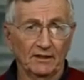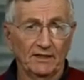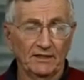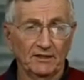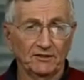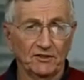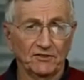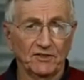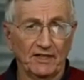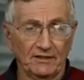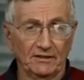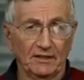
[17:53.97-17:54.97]
They could just
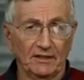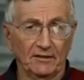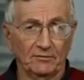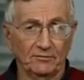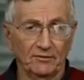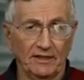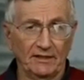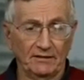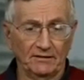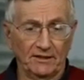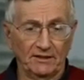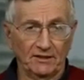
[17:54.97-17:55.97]
say,
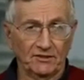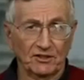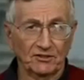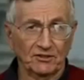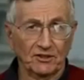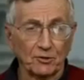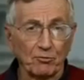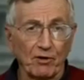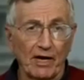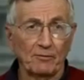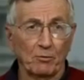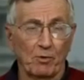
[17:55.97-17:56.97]
they just could
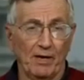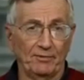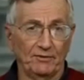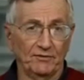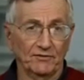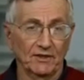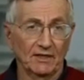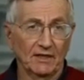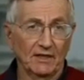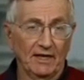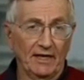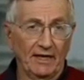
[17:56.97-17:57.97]
describe the weapons
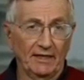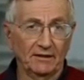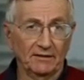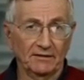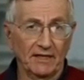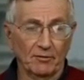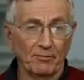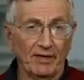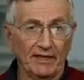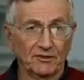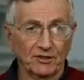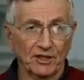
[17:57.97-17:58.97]
and never
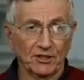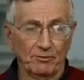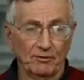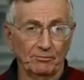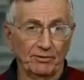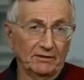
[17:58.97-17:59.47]
make a judgment.